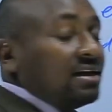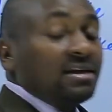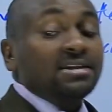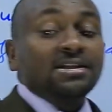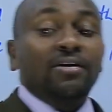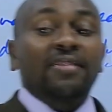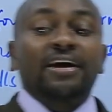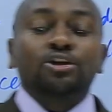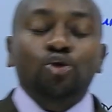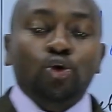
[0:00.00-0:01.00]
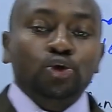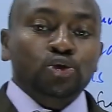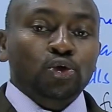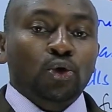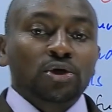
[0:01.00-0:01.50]
is the one that
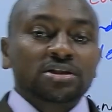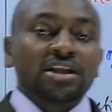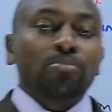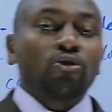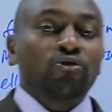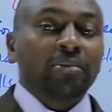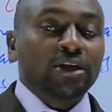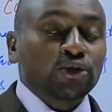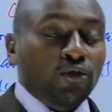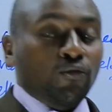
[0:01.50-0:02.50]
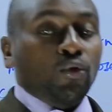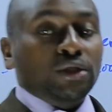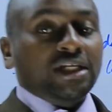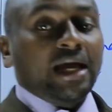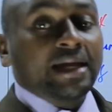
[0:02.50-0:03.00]
controls the movement of
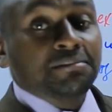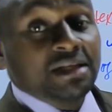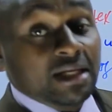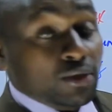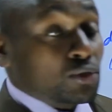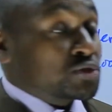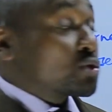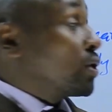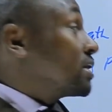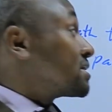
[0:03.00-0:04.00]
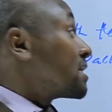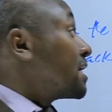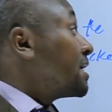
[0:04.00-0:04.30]
water and mineral salts